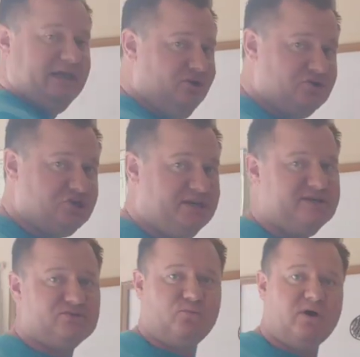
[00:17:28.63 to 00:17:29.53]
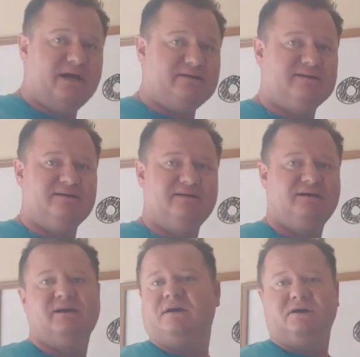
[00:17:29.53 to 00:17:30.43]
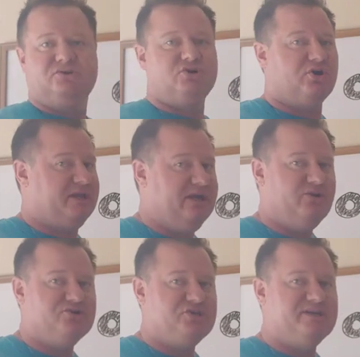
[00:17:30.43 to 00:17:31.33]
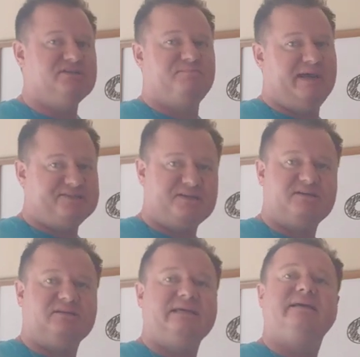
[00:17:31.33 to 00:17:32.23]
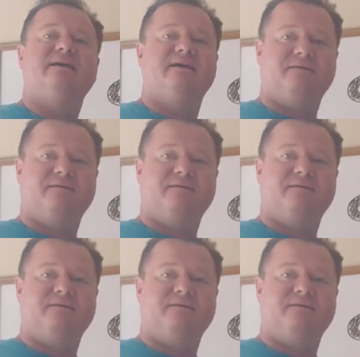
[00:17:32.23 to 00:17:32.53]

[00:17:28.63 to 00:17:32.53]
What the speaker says: energy is what? Dark energy is basically